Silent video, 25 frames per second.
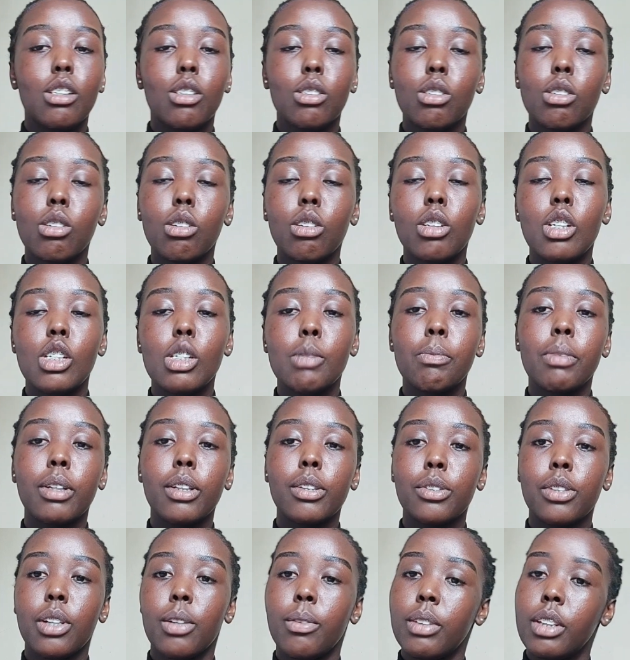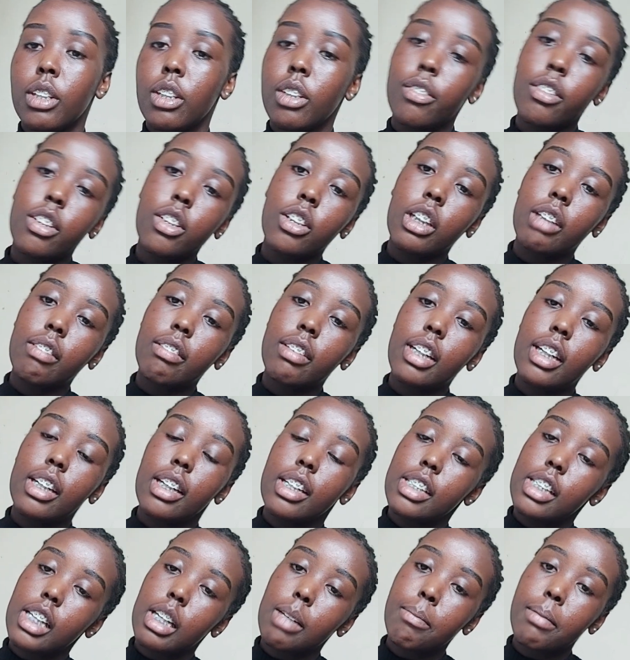So always make sure whenever you're given an
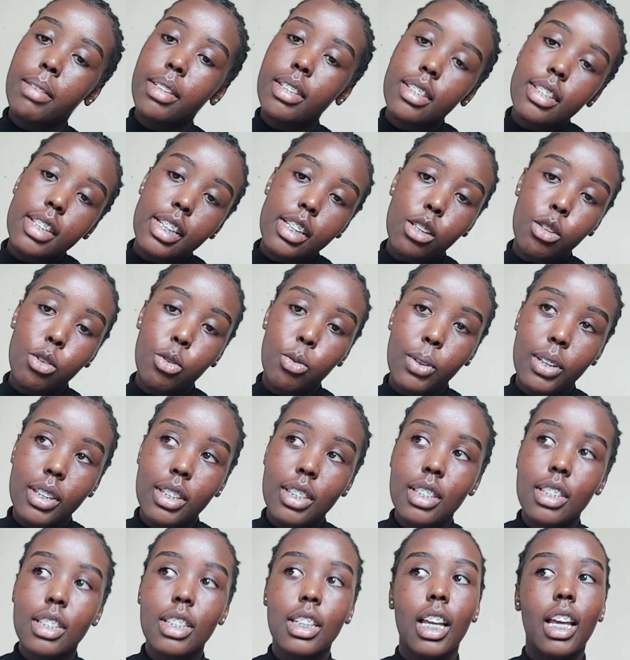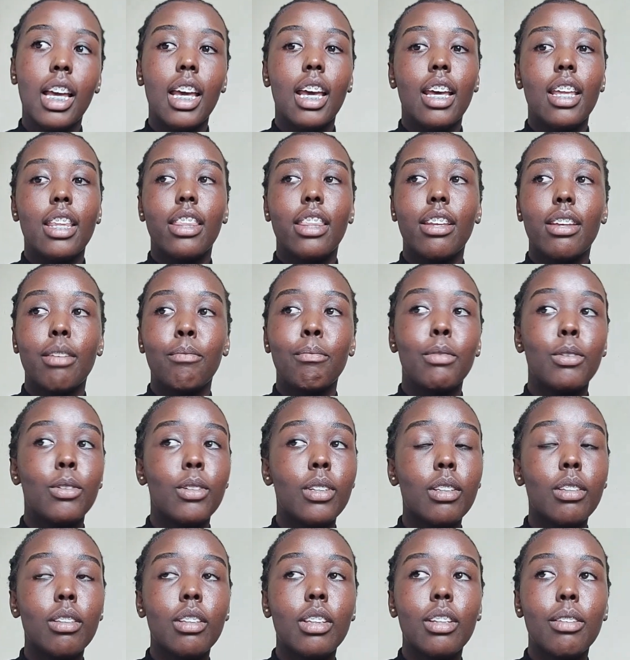assignment, just do it
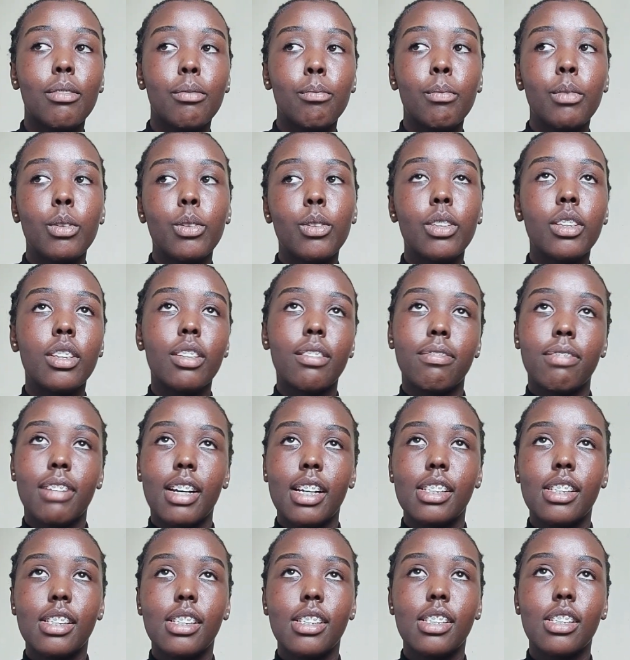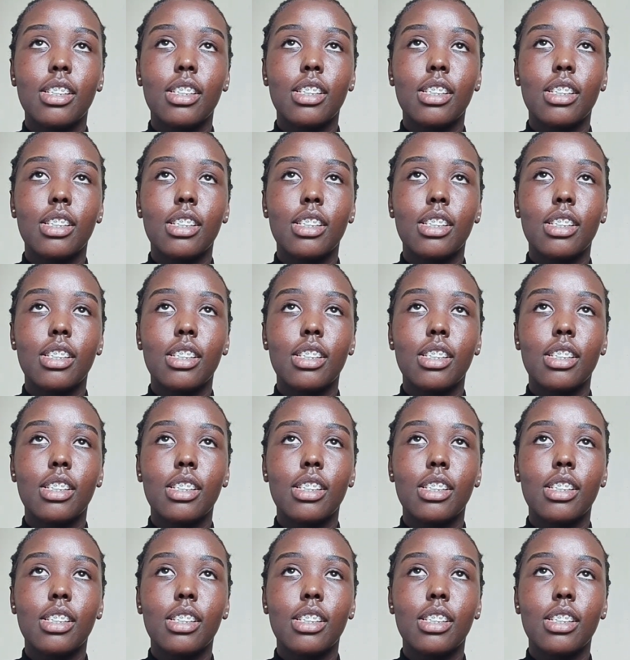between the first